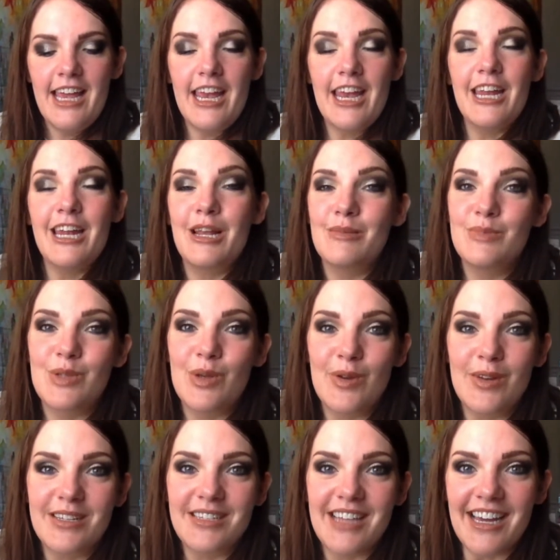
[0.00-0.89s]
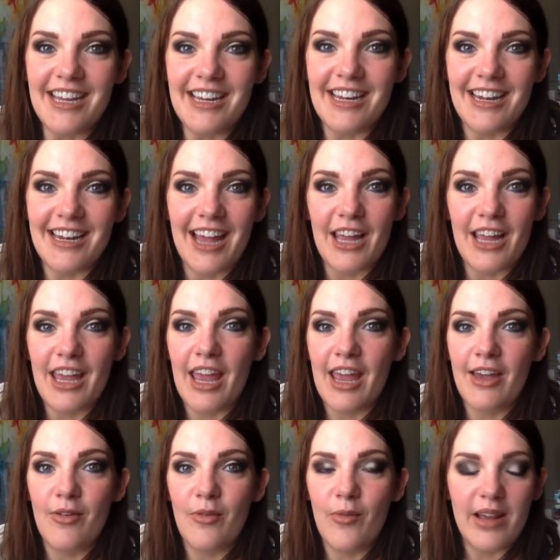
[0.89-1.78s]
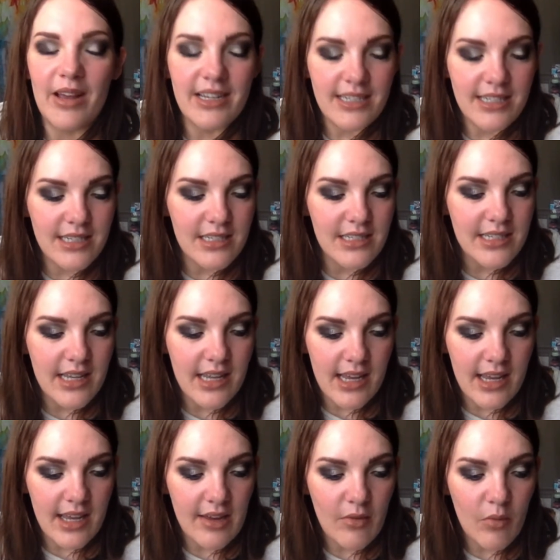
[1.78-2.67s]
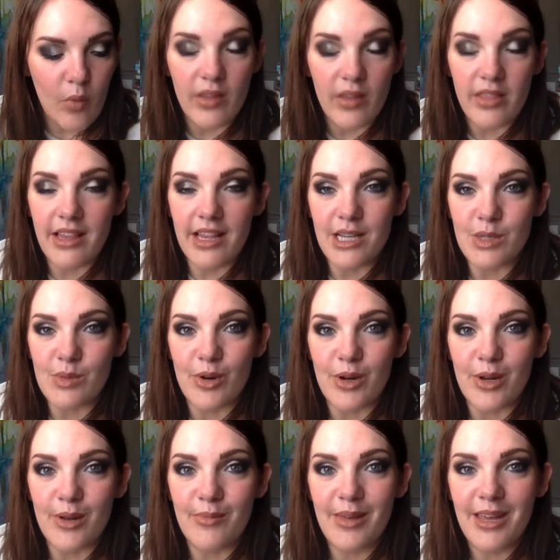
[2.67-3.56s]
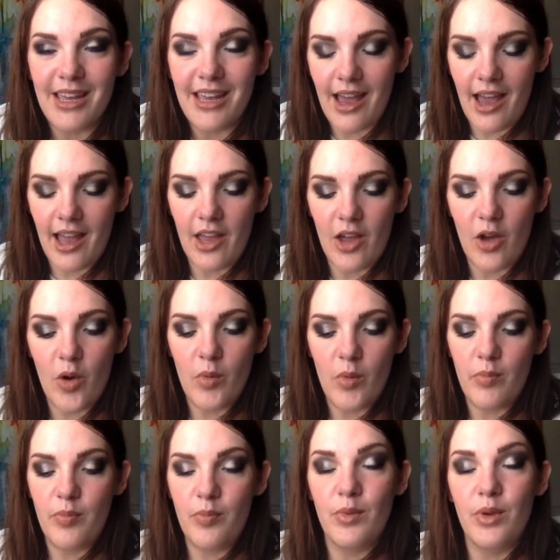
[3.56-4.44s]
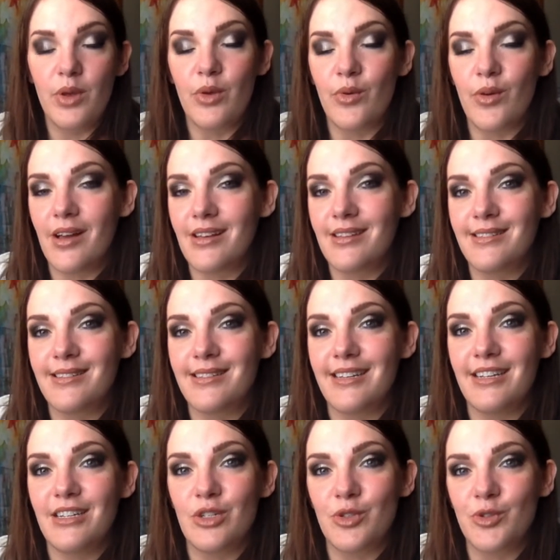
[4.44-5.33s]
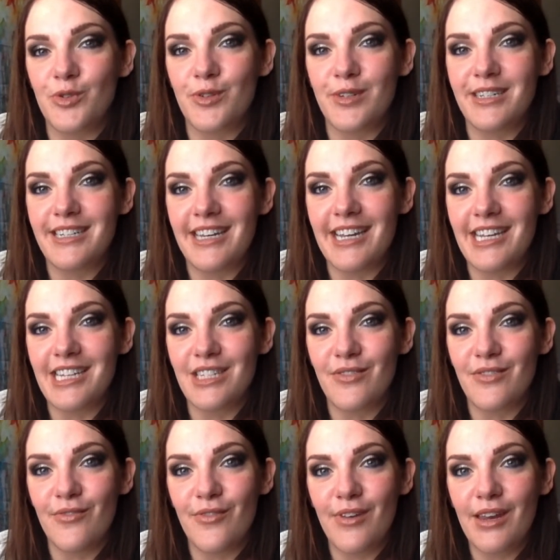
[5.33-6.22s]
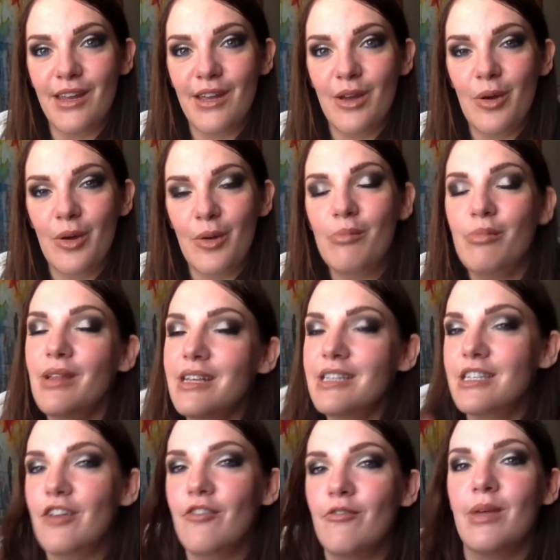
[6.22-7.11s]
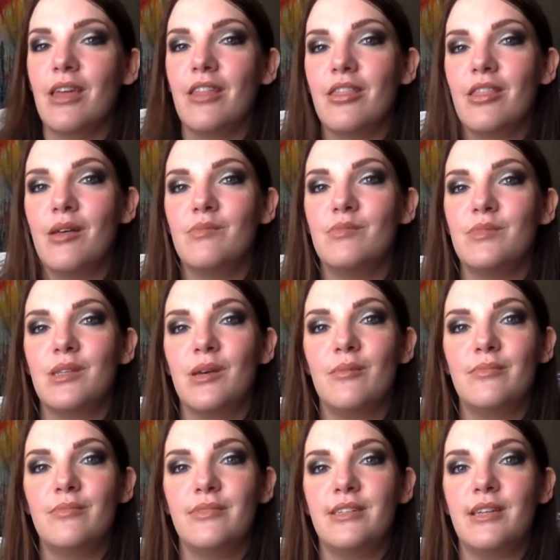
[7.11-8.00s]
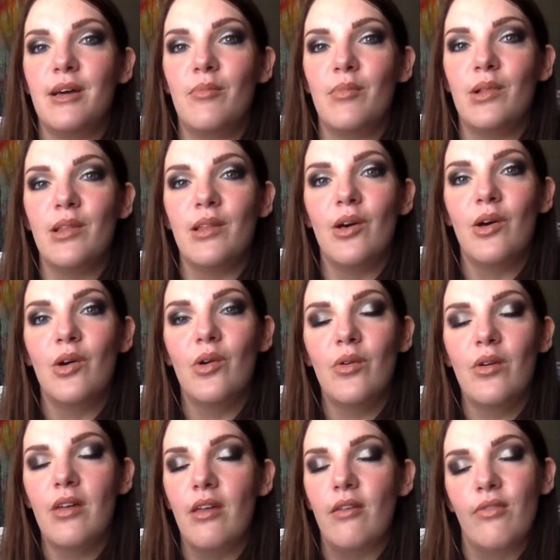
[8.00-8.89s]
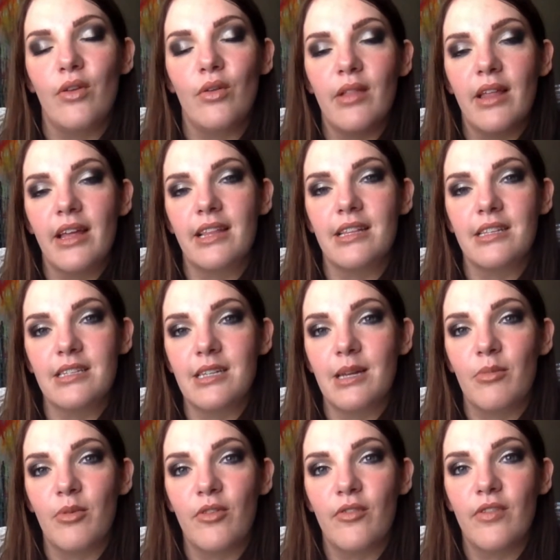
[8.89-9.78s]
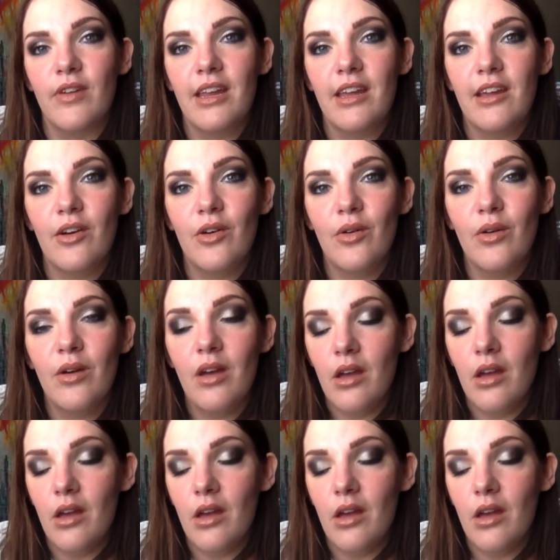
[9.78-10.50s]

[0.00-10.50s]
And I'm so excited. I can't wait to see what these bring me. I hope you guys enjoyed today's video. Please give me a thumbs up down below if you like this type of video.